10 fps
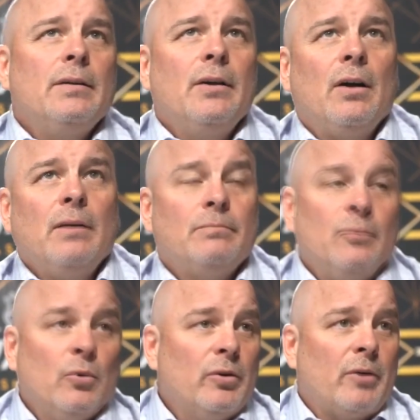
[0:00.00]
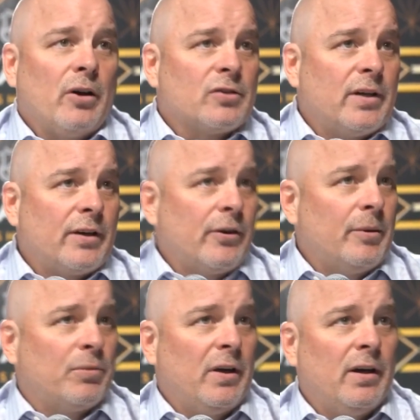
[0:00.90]
You know, William Karlsson had a
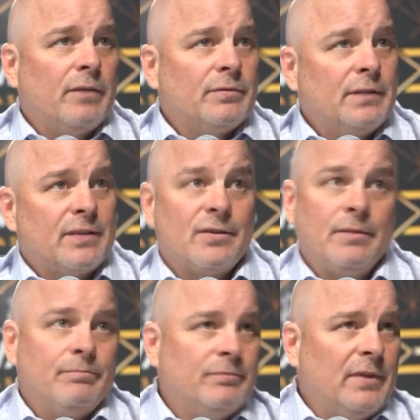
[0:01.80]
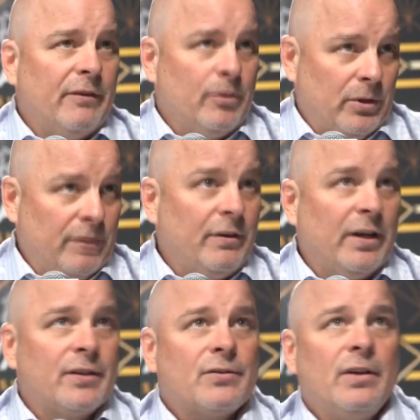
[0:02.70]
great playoff, as did everyone in
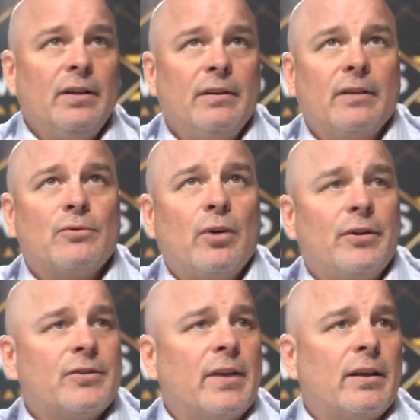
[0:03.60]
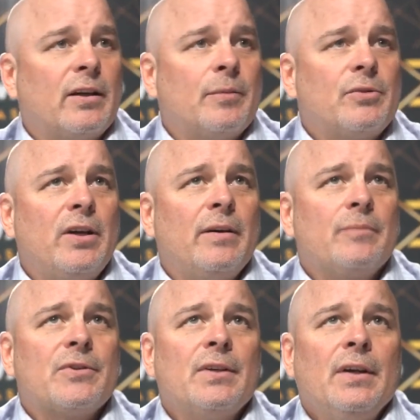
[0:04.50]
Vegas, right? That's why they're Stanley Cup
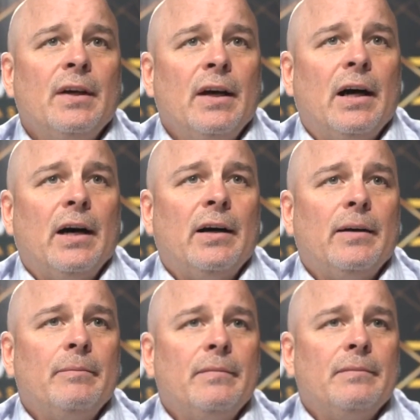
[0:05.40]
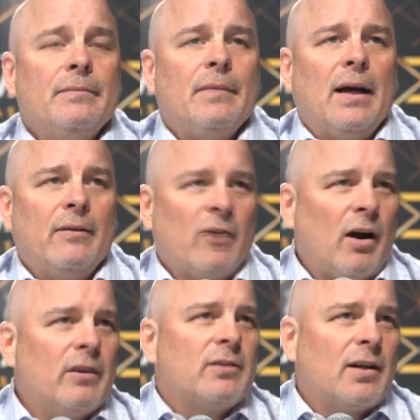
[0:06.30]
champs. I have a
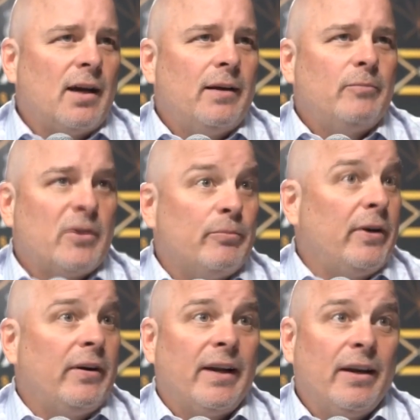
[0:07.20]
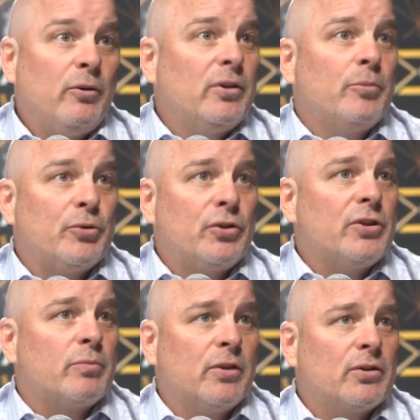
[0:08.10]
hard time comparing anyone to
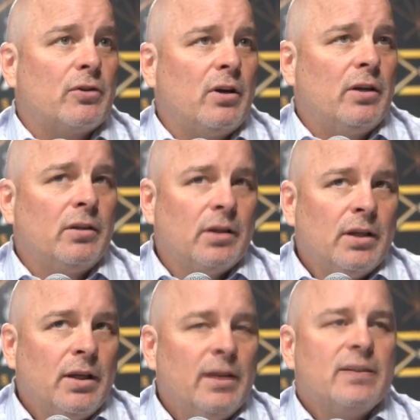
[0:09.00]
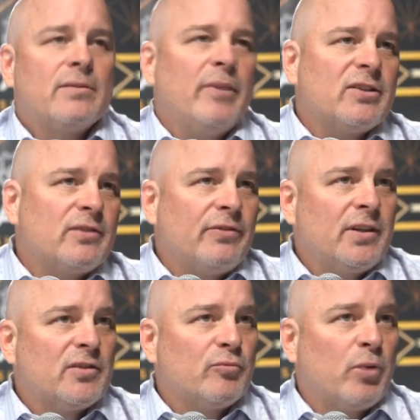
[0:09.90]
Patrice Bergeron. He's the best
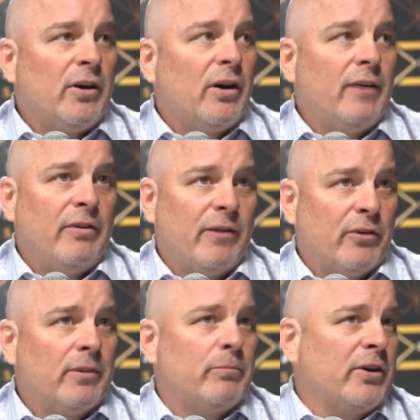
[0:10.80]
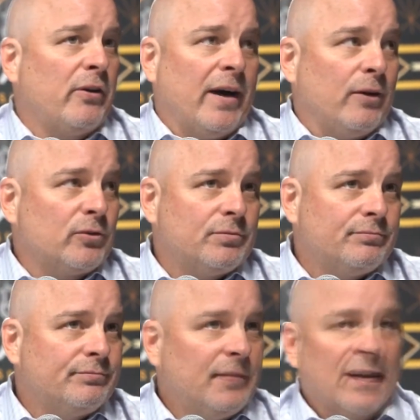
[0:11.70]
defensive player I've ever been around,
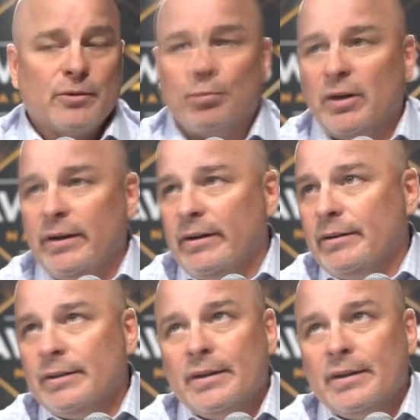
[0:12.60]
as a player,